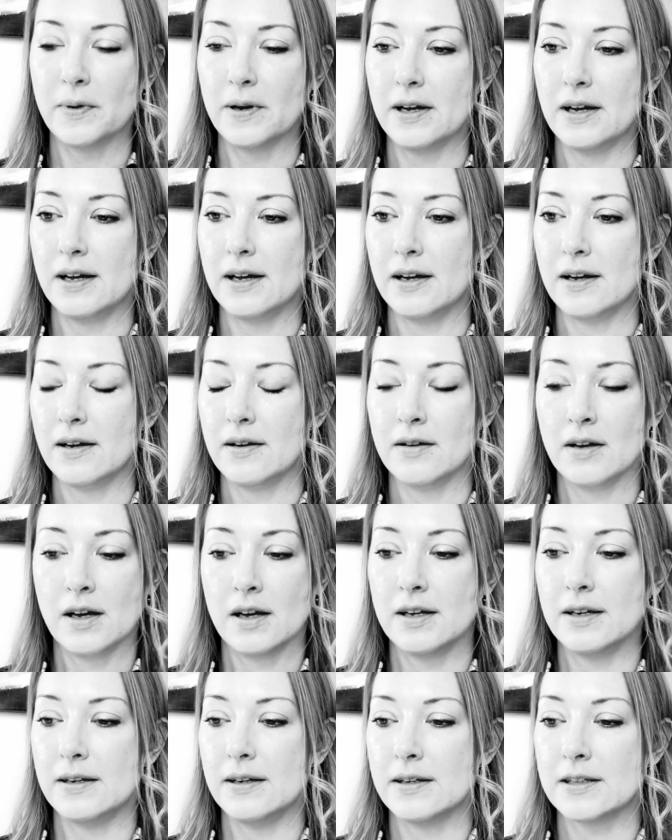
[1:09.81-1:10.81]
Uh,
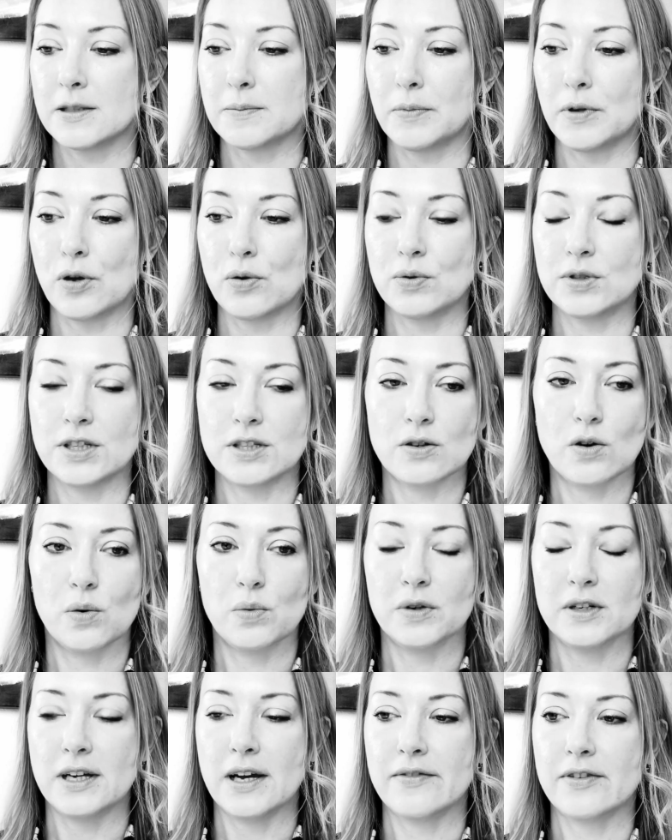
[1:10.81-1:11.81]
exploded or
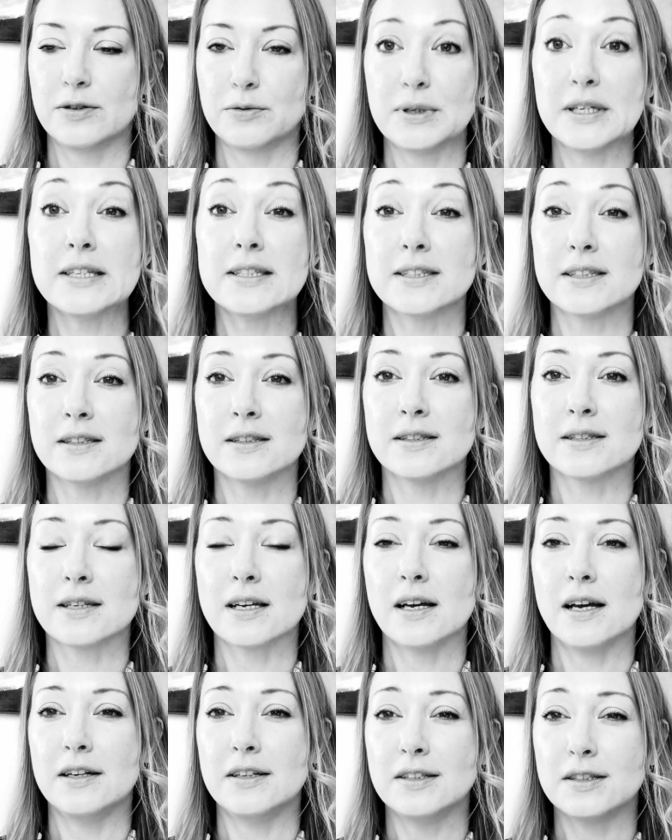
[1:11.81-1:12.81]
whatever reasons
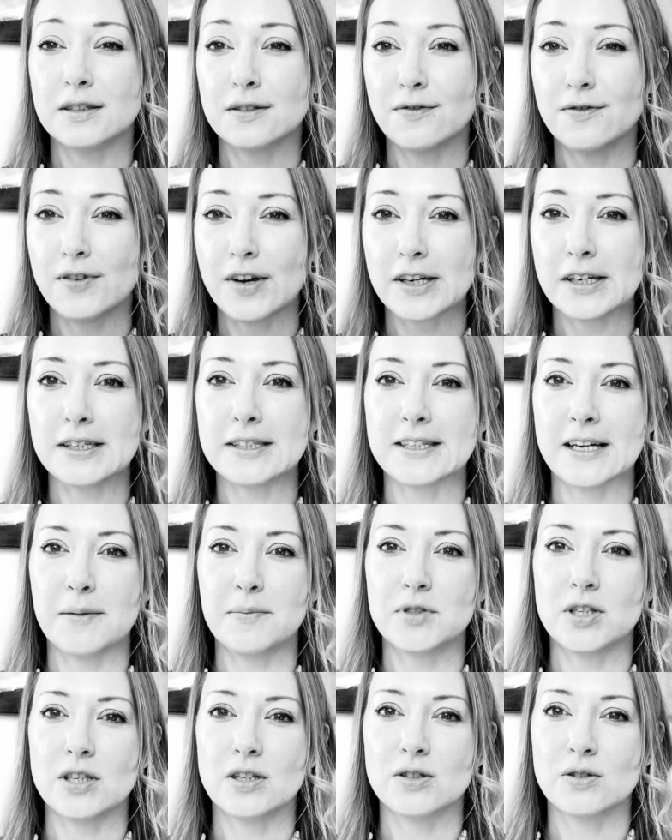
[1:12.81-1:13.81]
and it's very
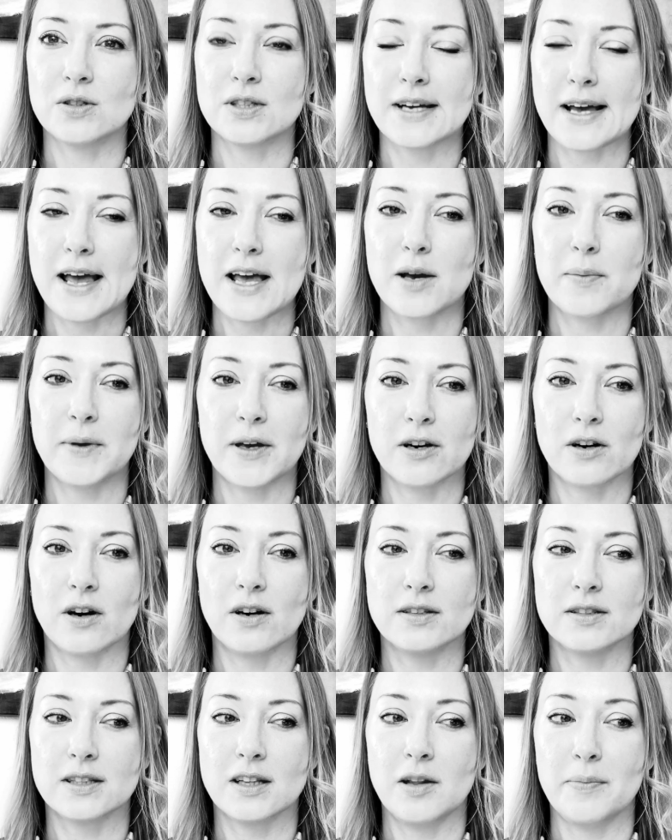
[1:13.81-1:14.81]
tempting to take
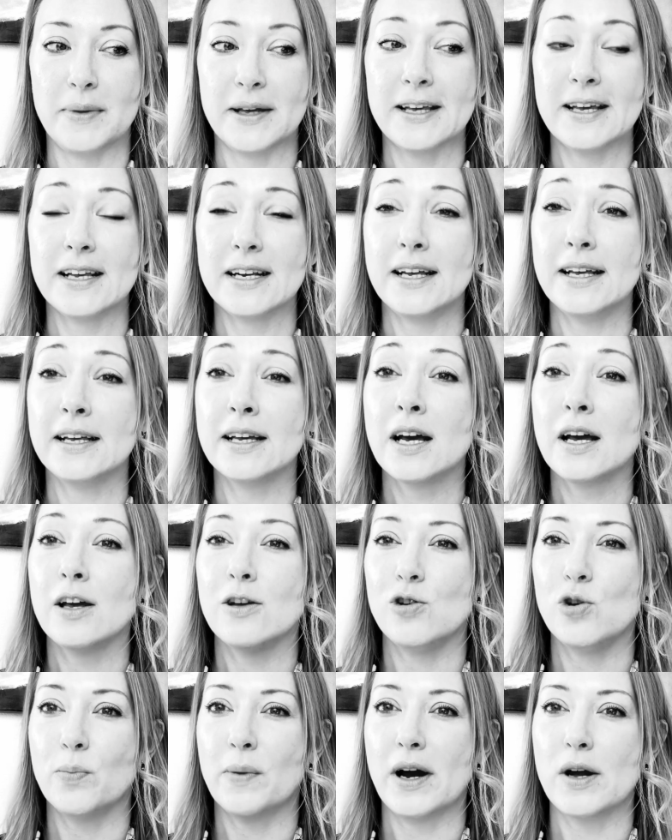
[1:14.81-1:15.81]
because in the beginning
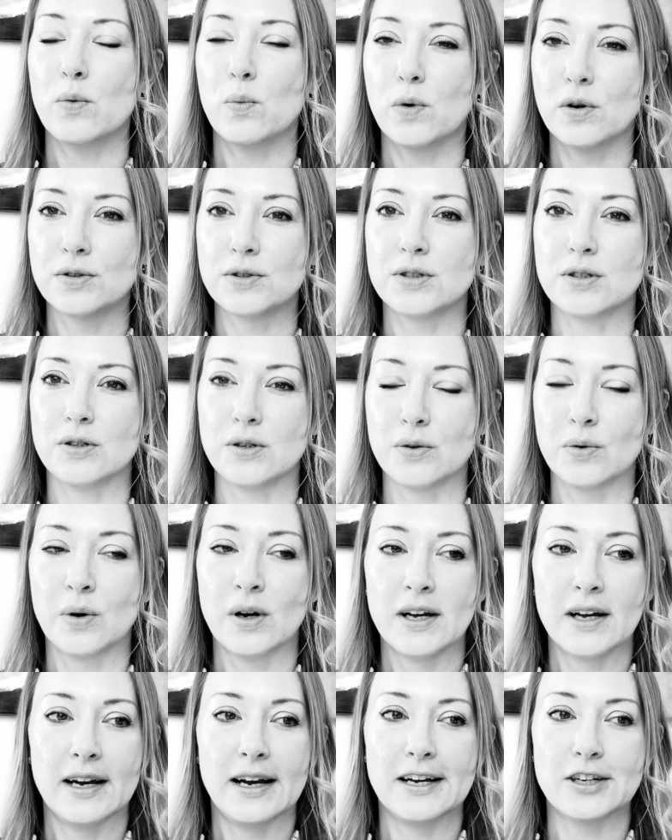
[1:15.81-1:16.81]
you might want to
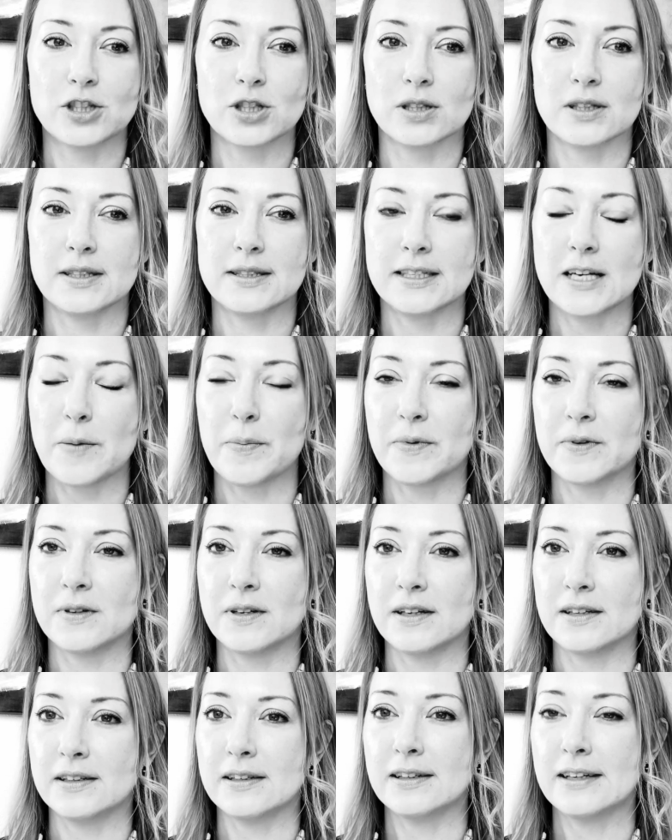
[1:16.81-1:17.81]
actually step on
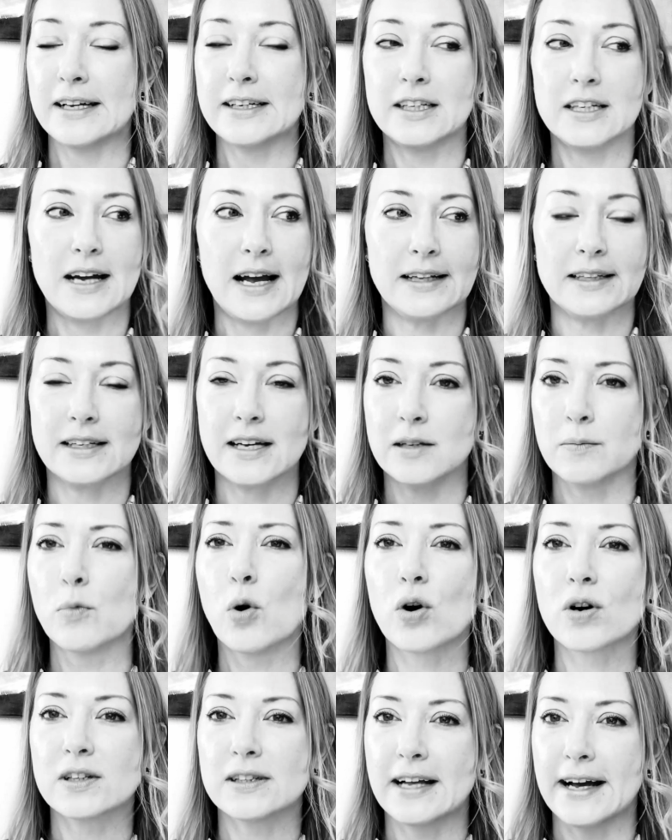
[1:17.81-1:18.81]
the ladder and get
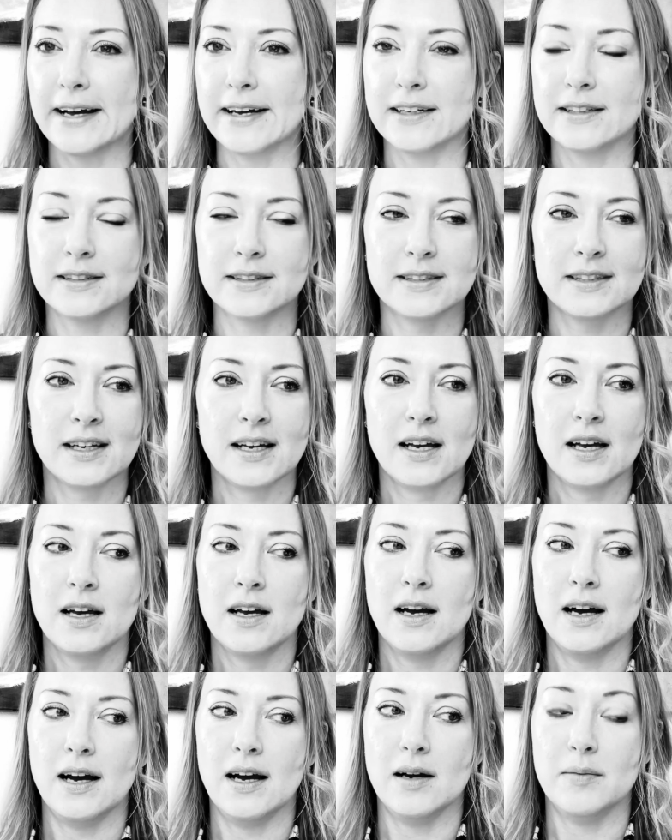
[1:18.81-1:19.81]
more clients
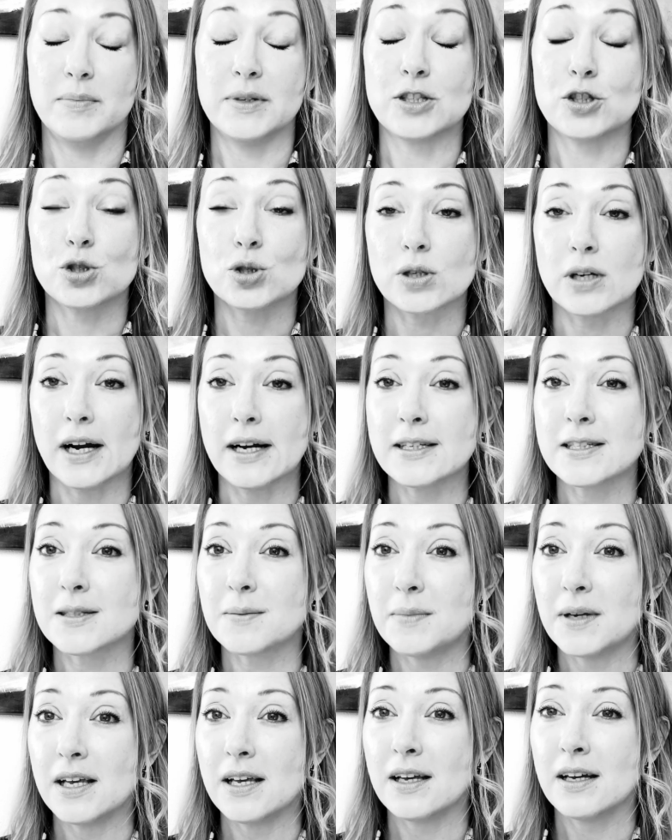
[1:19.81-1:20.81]
uh, but trust
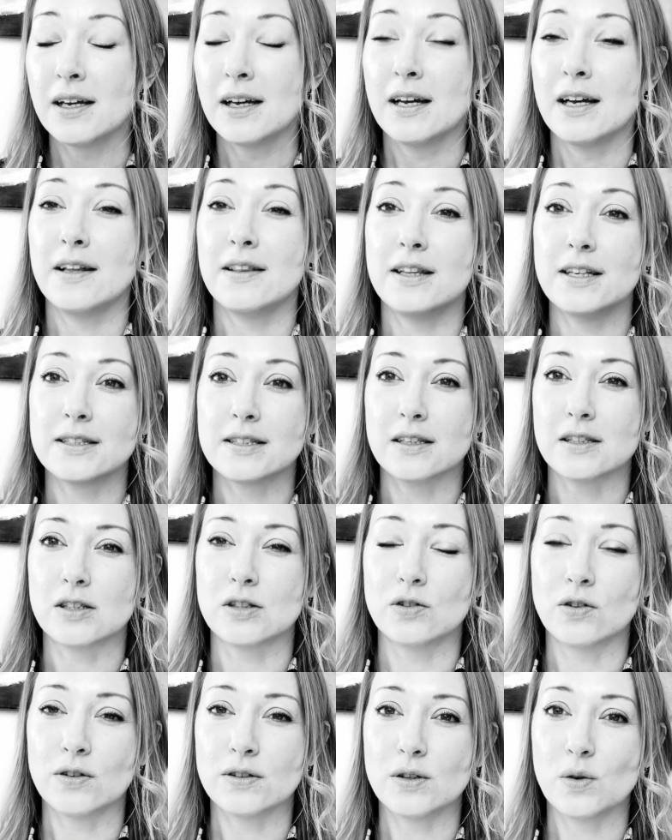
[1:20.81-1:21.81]
me, this is
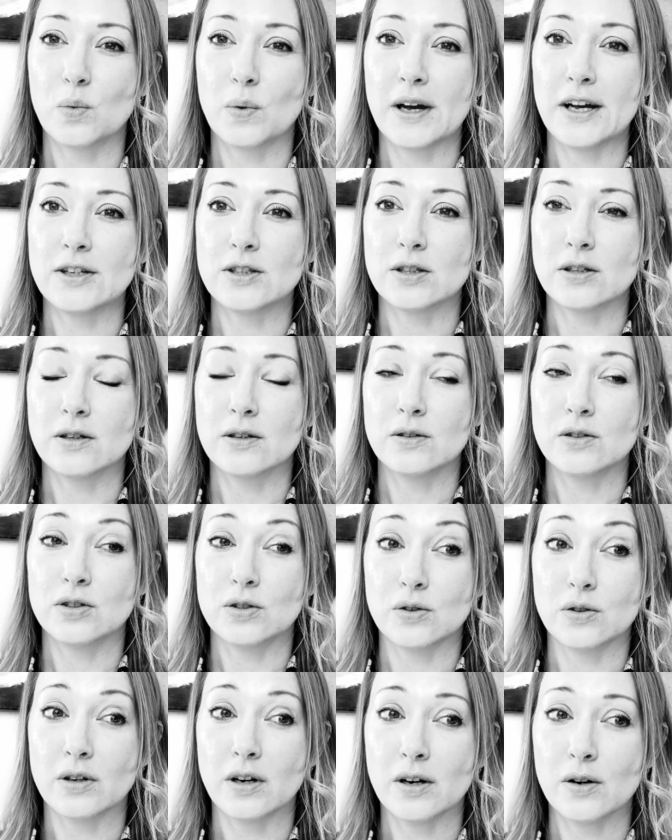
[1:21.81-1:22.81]
not the way to,
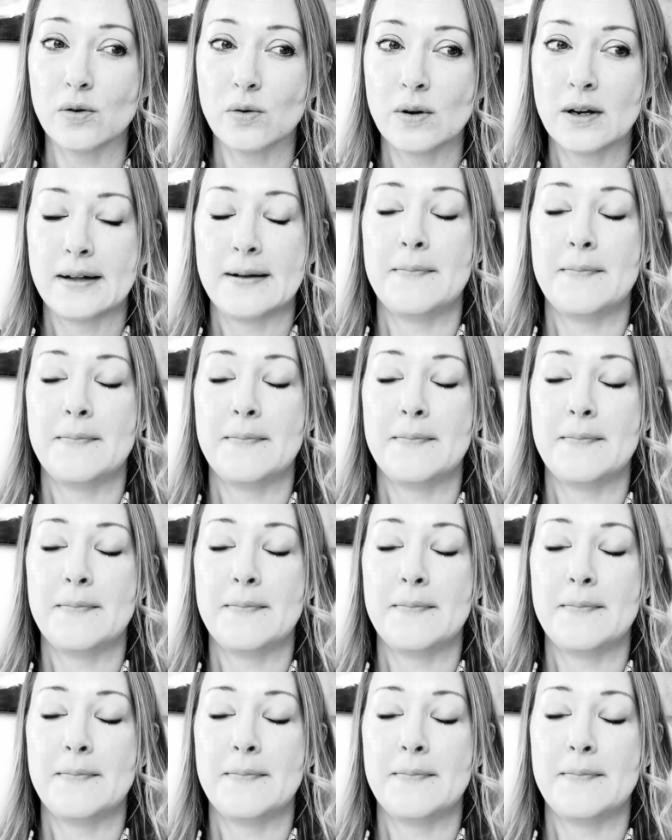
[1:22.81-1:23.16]
to go.